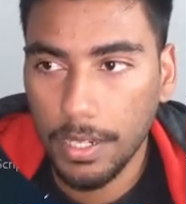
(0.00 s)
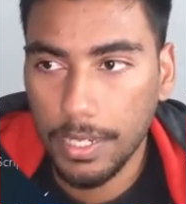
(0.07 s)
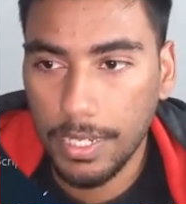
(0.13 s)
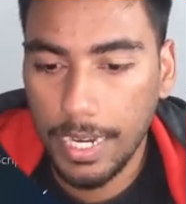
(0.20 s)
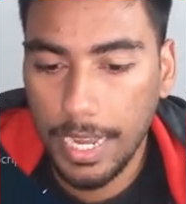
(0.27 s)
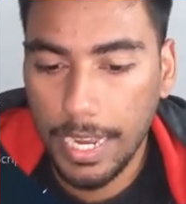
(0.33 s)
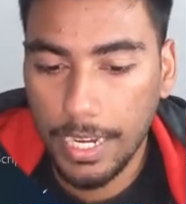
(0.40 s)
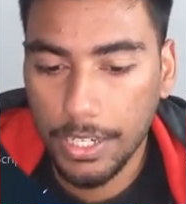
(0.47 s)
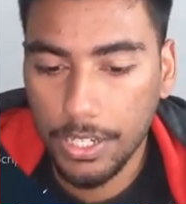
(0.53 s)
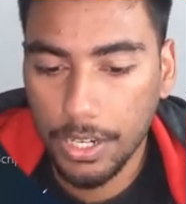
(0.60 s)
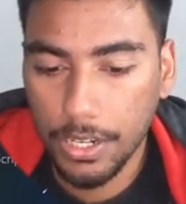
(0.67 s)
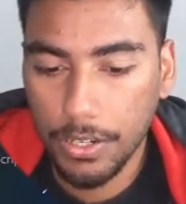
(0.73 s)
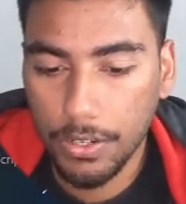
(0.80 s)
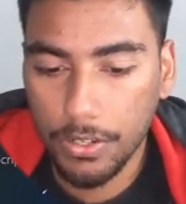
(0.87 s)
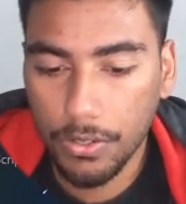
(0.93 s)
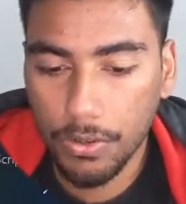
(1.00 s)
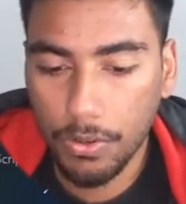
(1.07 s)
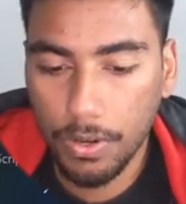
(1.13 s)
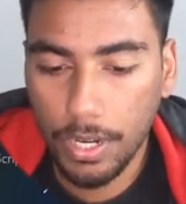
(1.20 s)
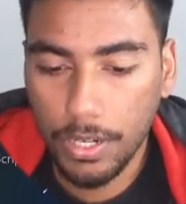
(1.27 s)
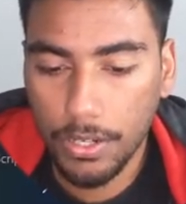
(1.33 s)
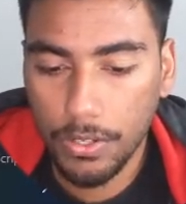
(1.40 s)
dash
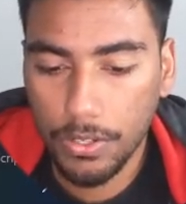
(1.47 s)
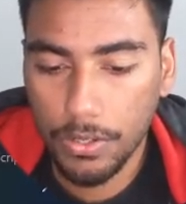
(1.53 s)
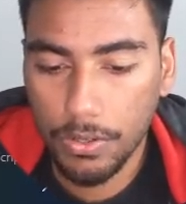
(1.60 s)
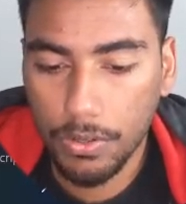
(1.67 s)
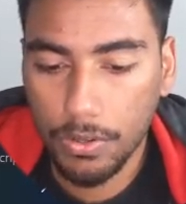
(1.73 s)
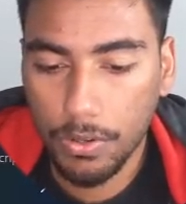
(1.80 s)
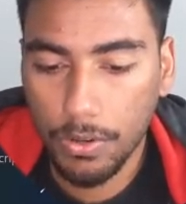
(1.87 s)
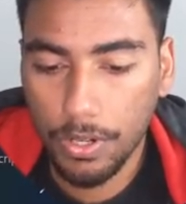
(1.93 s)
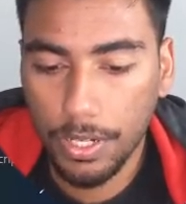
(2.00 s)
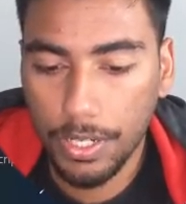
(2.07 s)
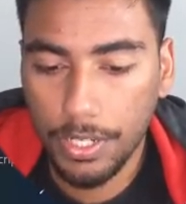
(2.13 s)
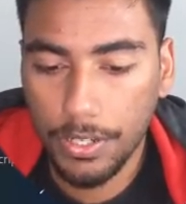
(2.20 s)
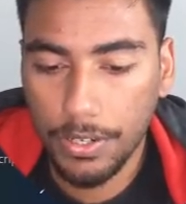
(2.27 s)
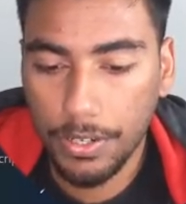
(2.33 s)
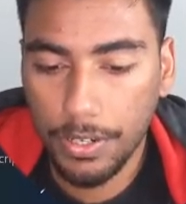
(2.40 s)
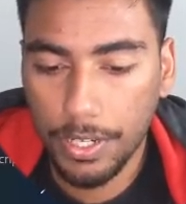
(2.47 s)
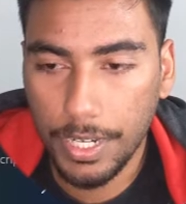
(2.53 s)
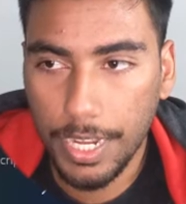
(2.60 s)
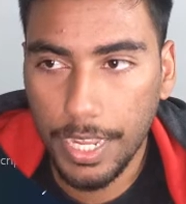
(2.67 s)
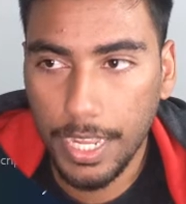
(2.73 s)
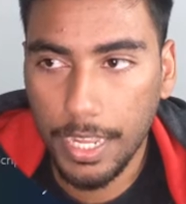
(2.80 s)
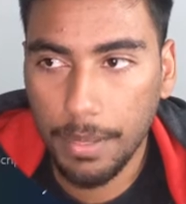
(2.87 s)
underscore underscore dir
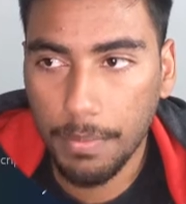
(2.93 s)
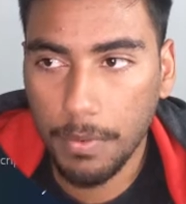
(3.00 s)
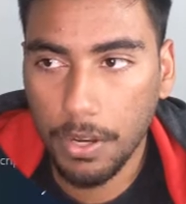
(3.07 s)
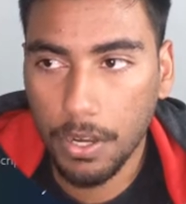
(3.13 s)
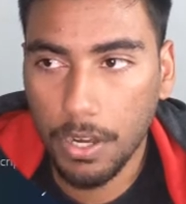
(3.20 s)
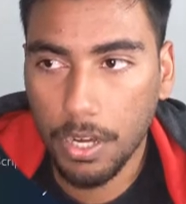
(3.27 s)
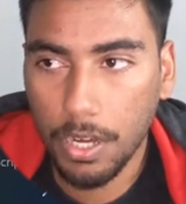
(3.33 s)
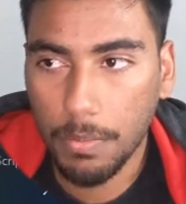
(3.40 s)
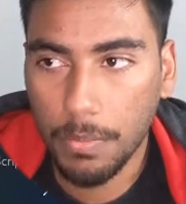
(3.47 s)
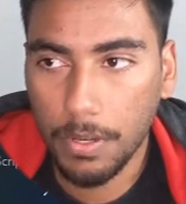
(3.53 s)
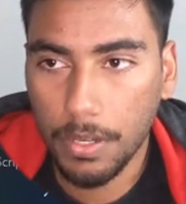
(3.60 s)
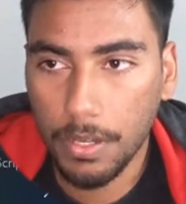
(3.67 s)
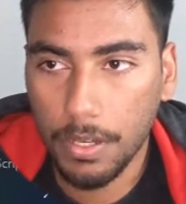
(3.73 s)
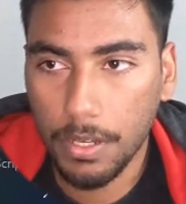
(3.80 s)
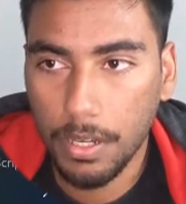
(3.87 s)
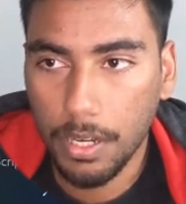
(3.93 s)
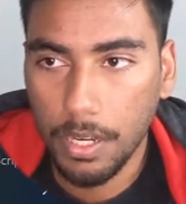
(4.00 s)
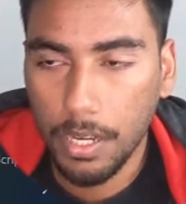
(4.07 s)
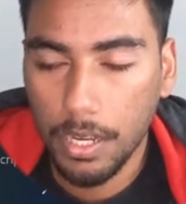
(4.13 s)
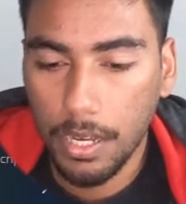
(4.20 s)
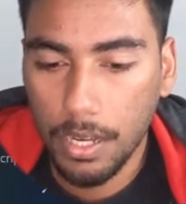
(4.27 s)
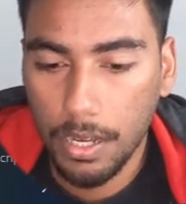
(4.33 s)
name comma
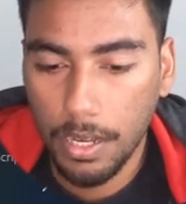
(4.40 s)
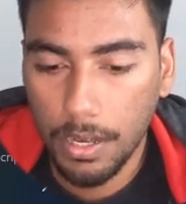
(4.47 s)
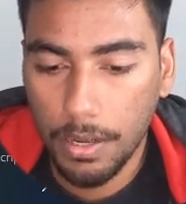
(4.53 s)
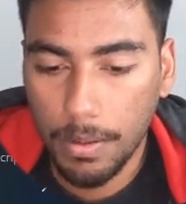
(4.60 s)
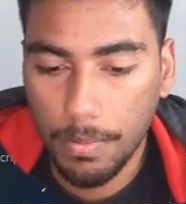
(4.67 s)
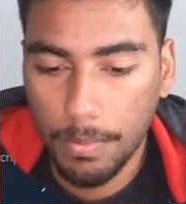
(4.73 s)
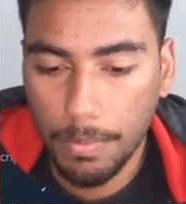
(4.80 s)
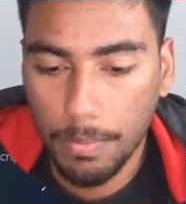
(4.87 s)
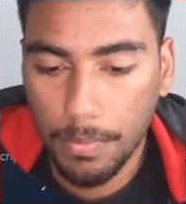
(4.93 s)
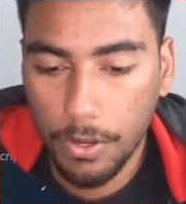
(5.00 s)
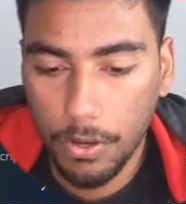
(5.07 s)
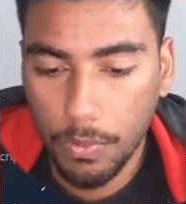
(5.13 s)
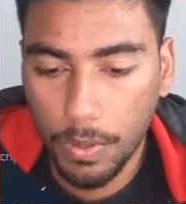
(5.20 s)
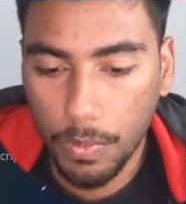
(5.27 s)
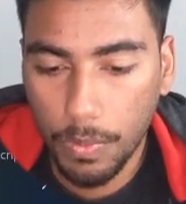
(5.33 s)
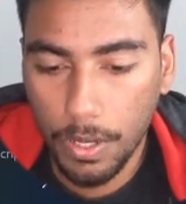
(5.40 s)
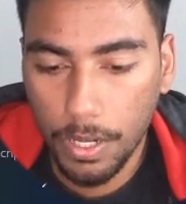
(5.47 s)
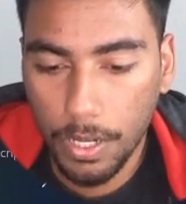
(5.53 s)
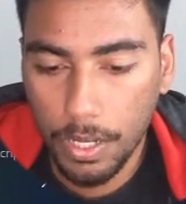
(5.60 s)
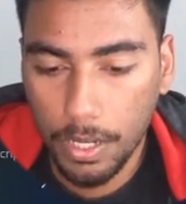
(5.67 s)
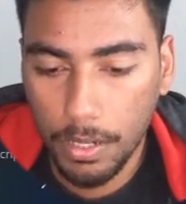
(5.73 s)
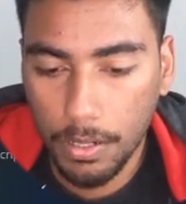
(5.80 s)
um, oh we want
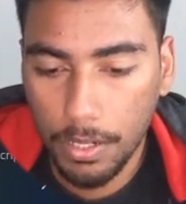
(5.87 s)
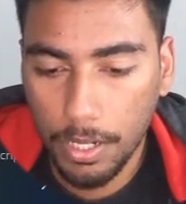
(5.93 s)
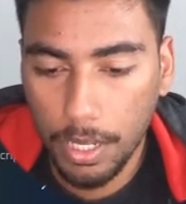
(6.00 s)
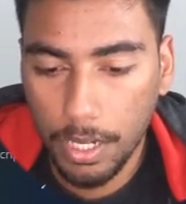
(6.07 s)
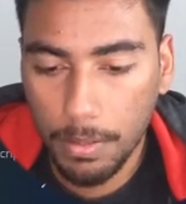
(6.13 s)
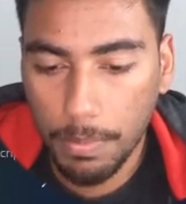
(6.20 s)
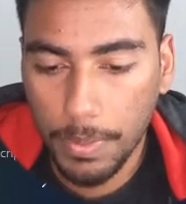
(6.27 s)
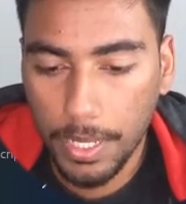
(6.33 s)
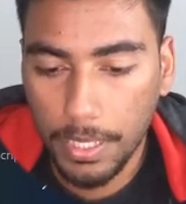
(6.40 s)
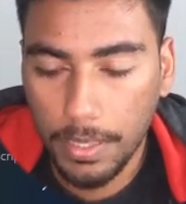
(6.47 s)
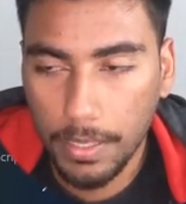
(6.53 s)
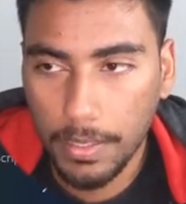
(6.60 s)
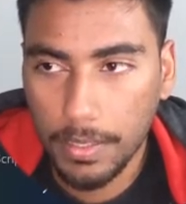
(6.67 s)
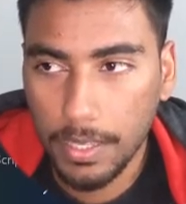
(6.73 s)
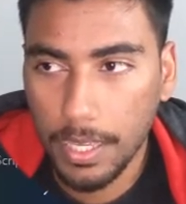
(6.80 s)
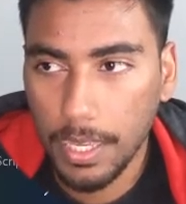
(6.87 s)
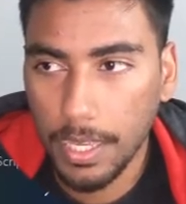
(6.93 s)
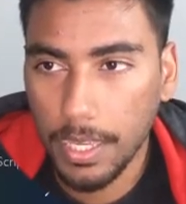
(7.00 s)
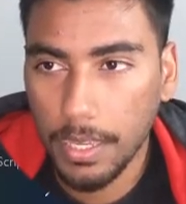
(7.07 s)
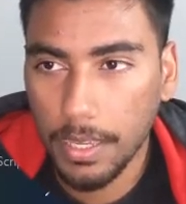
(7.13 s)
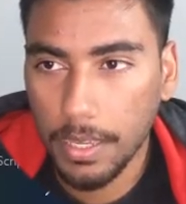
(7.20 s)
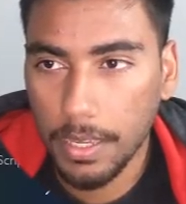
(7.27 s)
to not make this
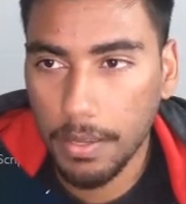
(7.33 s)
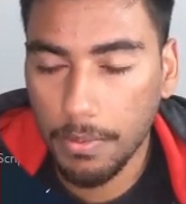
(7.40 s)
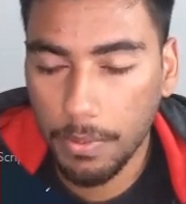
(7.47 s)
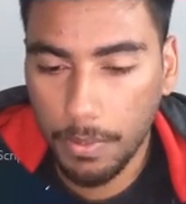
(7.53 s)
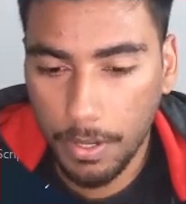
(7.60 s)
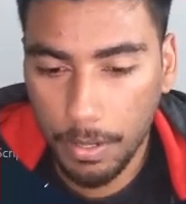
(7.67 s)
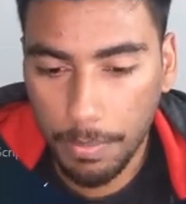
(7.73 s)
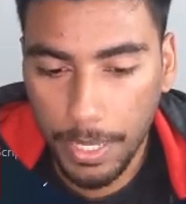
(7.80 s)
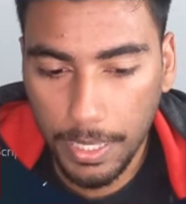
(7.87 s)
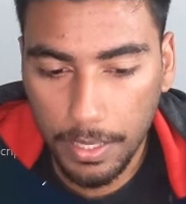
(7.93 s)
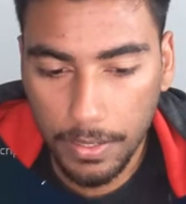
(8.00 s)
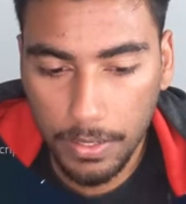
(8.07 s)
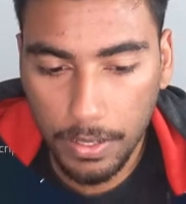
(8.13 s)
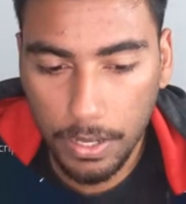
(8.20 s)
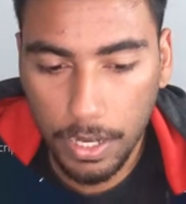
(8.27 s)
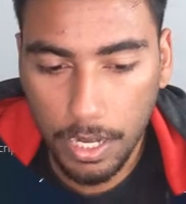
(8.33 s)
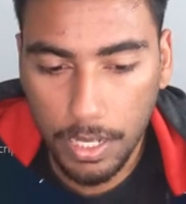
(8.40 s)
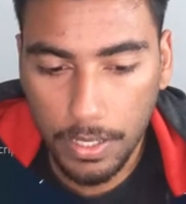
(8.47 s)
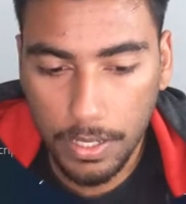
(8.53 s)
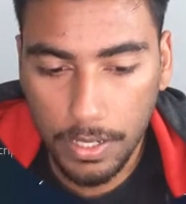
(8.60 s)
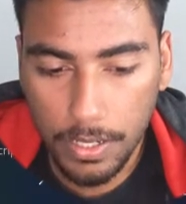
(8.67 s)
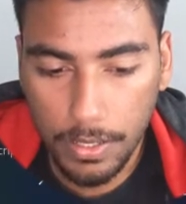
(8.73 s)
a we want to make this a
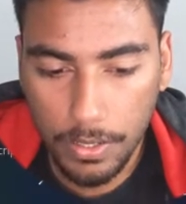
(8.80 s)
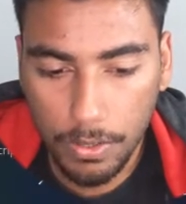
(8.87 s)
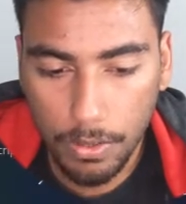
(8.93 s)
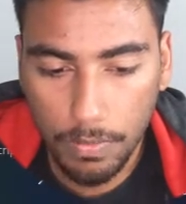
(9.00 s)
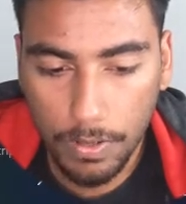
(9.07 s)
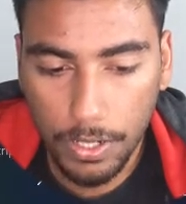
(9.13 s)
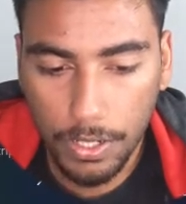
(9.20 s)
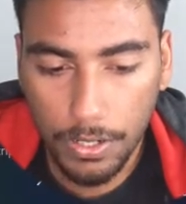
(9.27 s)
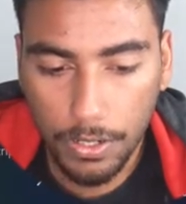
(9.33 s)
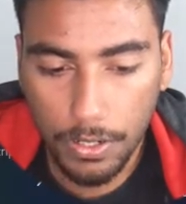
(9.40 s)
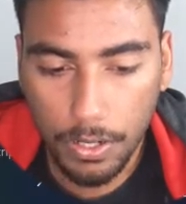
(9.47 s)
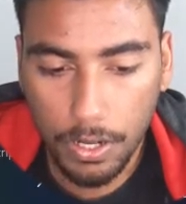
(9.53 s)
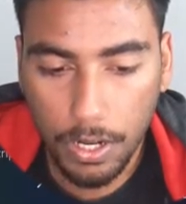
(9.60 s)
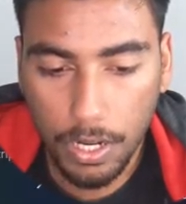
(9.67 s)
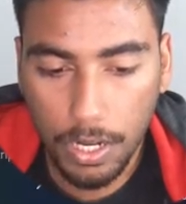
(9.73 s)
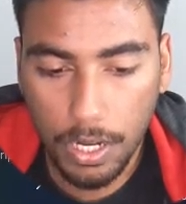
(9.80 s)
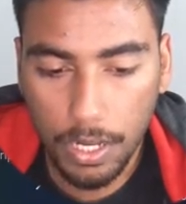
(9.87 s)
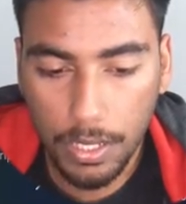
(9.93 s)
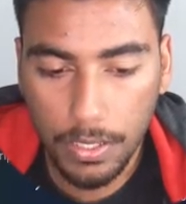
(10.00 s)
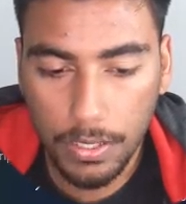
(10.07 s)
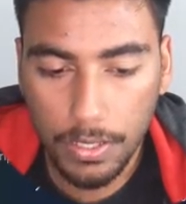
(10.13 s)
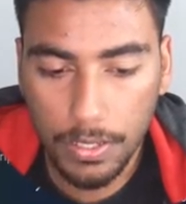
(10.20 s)
constant so over here
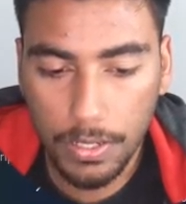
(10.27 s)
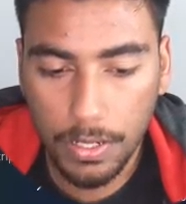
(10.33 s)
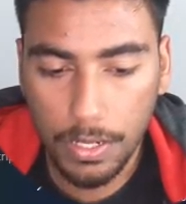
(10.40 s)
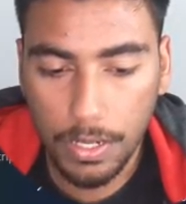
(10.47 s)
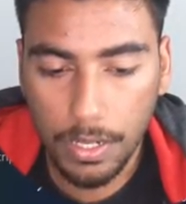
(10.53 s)
const